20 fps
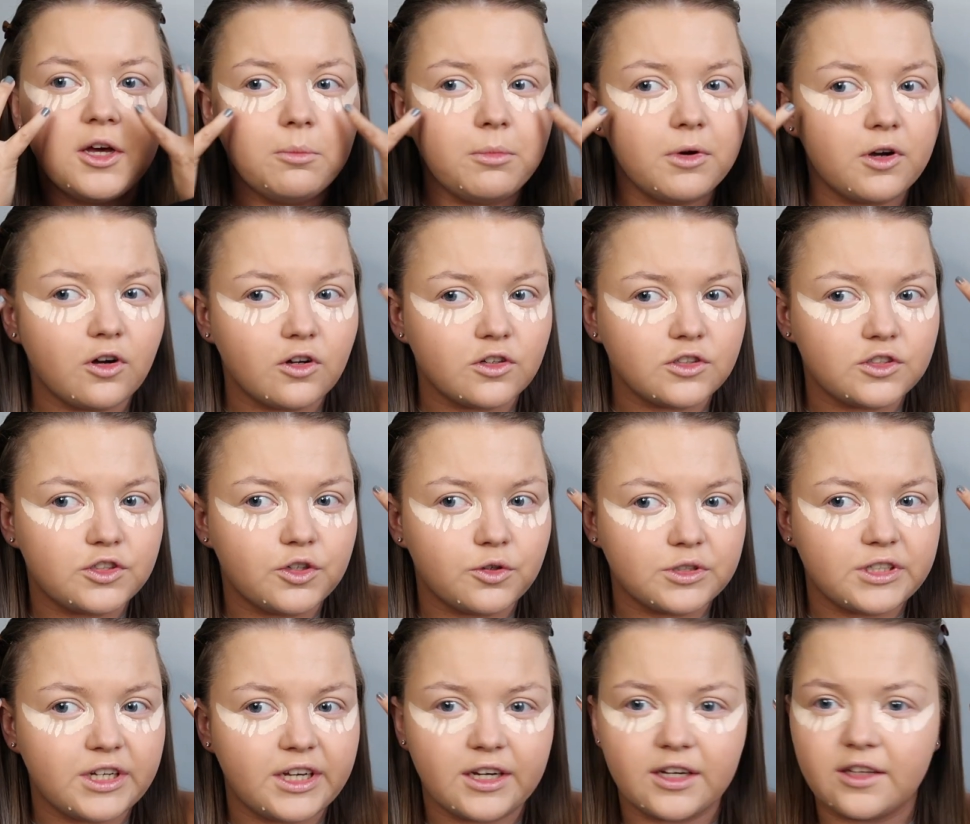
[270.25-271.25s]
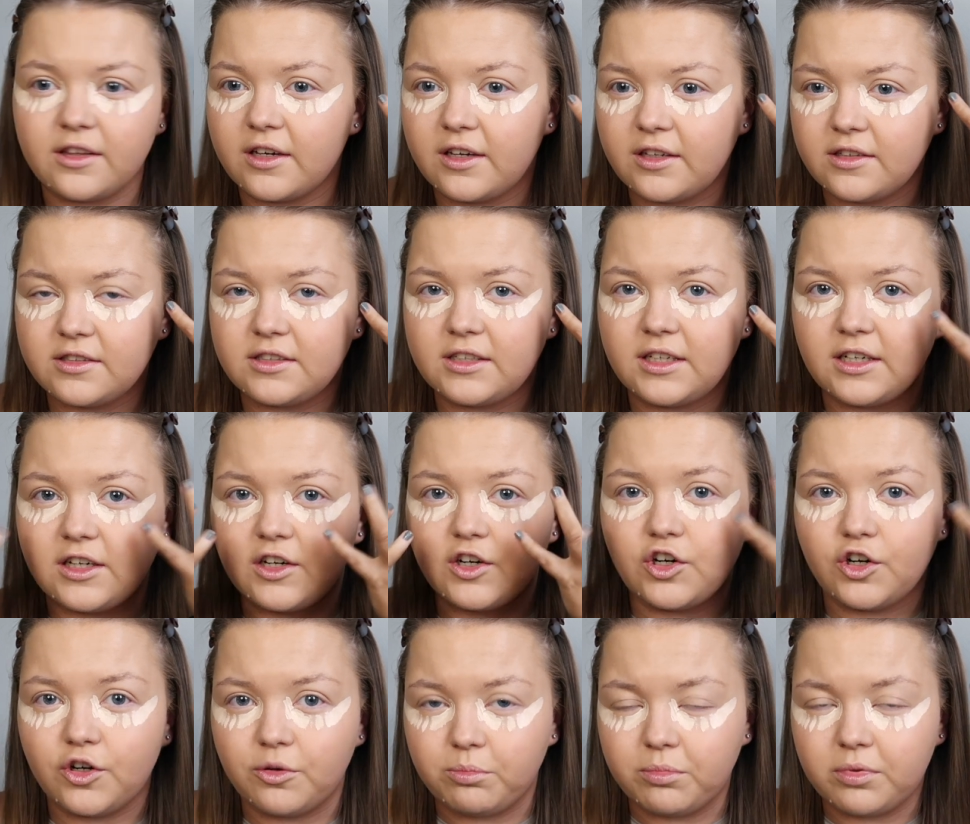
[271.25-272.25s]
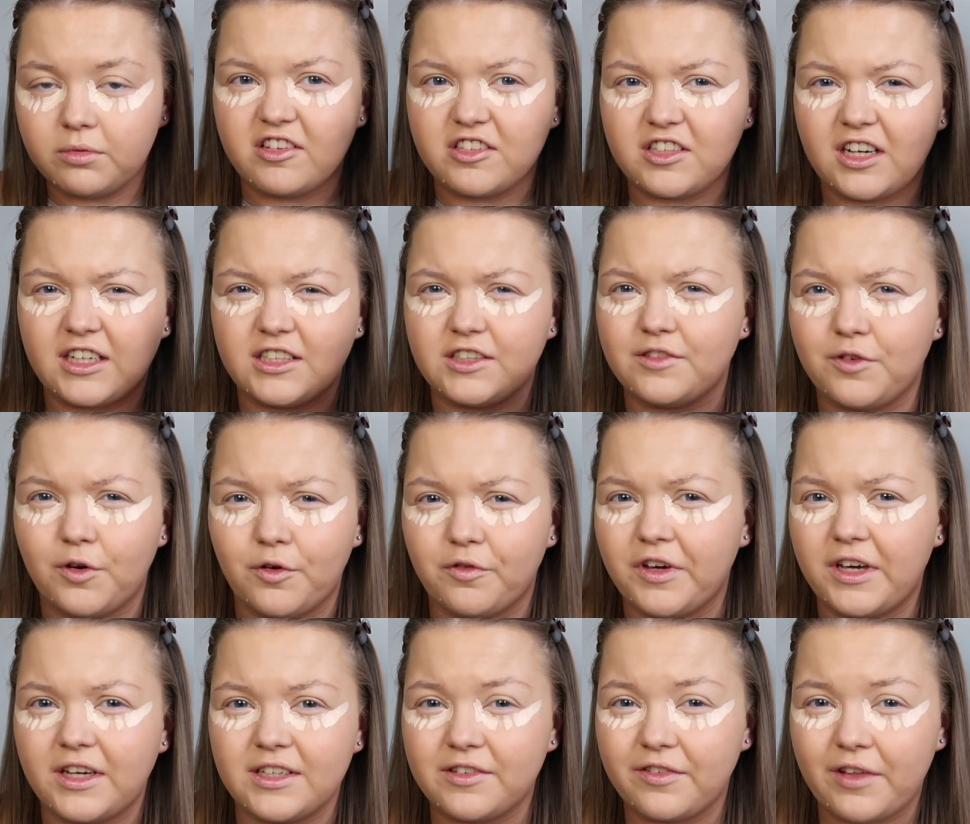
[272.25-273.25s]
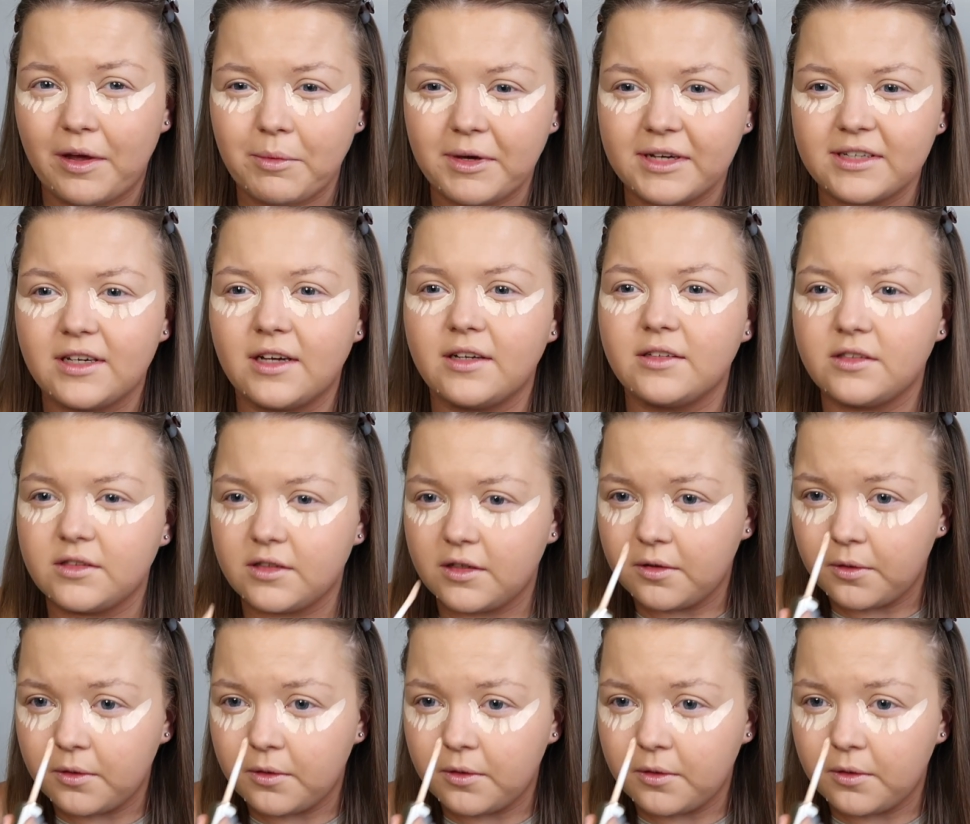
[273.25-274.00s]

because you're taking the concealer up the sides of your face, if that makes sense.